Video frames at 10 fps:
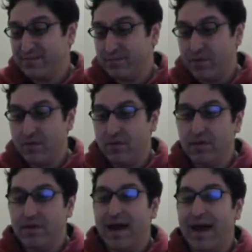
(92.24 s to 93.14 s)
simple.
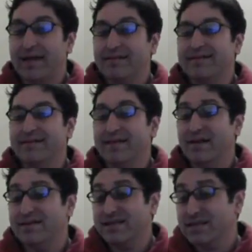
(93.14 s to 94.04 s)
And the
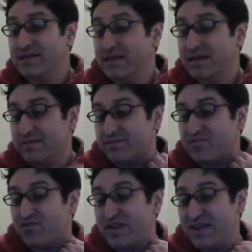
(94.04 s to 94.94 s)
answer is
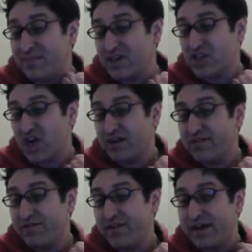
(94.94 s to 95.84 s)
pretty much
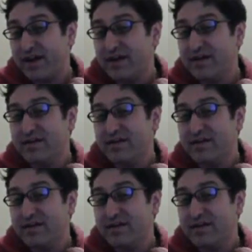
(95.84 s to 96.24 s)
unfair.